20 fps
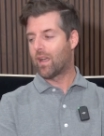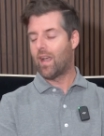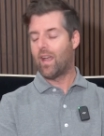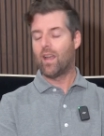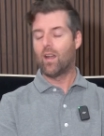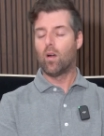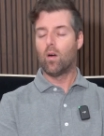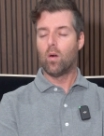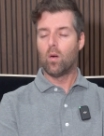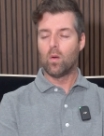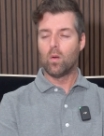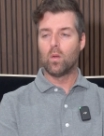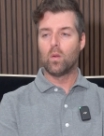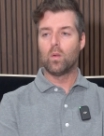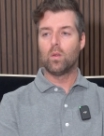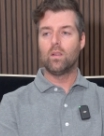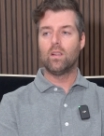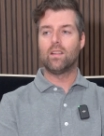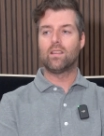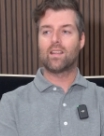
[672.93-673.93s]
I had a
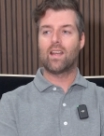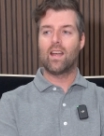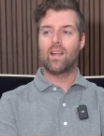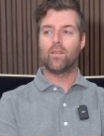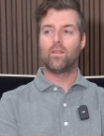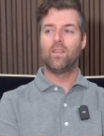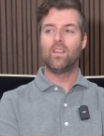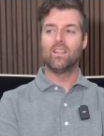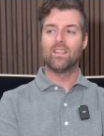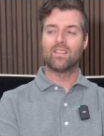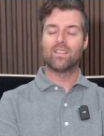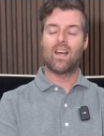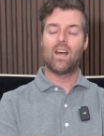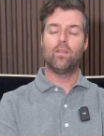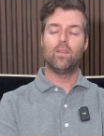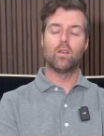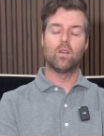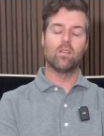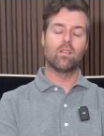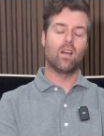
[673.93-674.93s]
whole, it's kind of
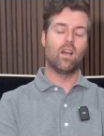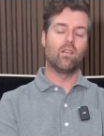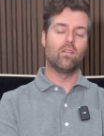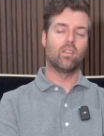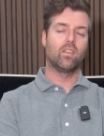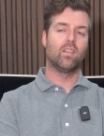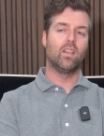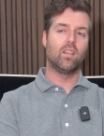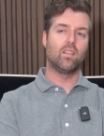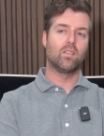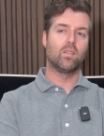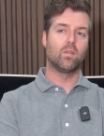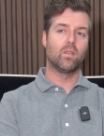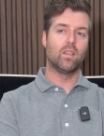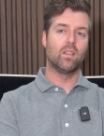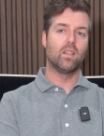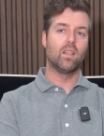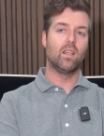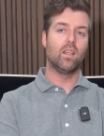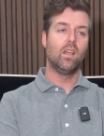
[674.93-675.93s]
philosophical conversation,
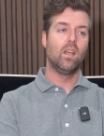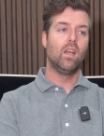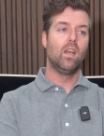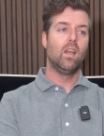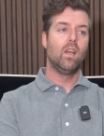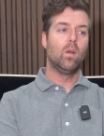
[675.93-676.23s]
really,